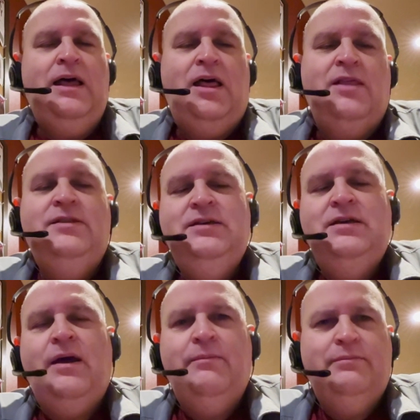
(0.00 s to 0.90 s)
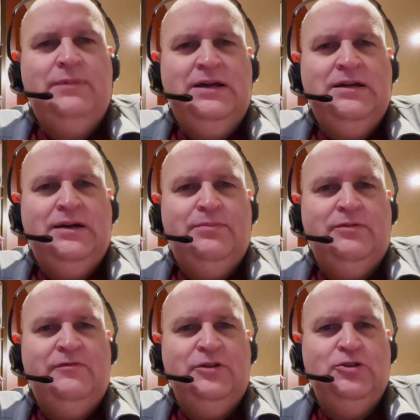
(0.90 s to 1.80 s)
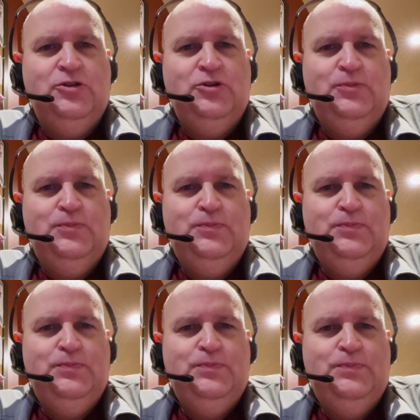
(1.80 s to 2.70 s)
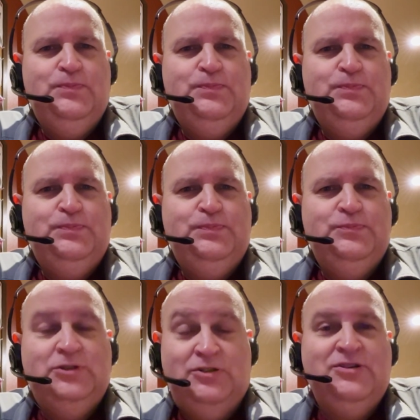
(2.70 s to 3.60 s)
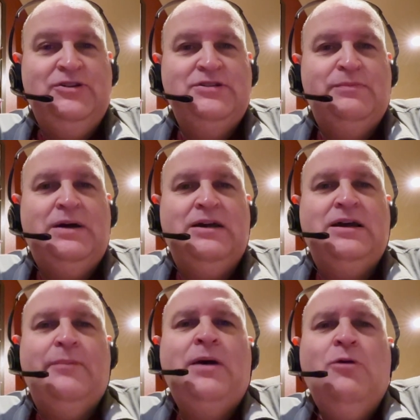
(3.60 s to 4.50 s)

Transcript: The Mac app of the year, because it is a Mac app.